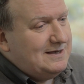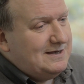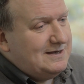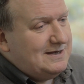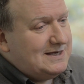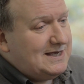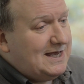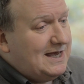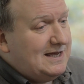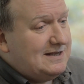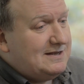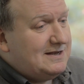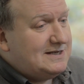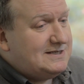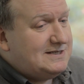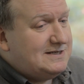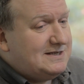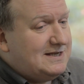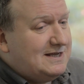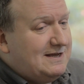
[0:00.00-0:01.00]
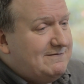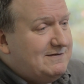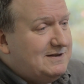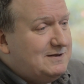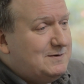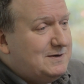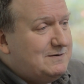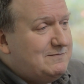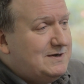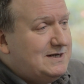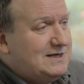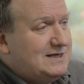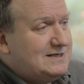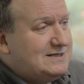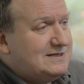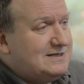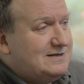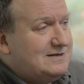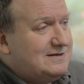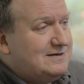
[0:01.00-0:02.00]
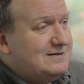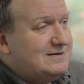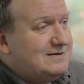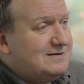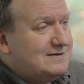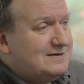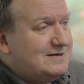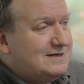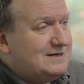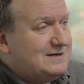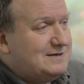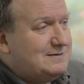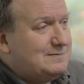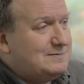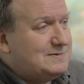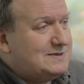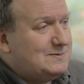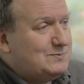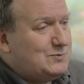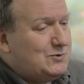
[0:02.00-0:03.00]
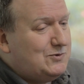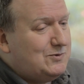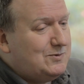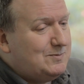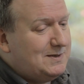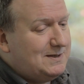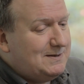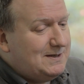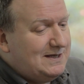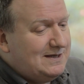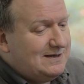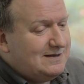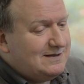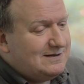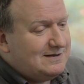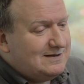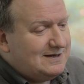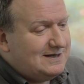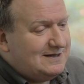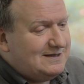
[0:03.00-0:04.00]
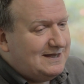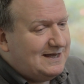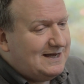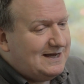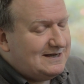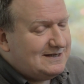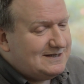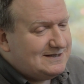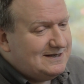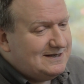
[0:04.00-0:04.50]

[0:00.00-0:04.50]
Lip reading: Again, I didn't have anyone really to support me in that.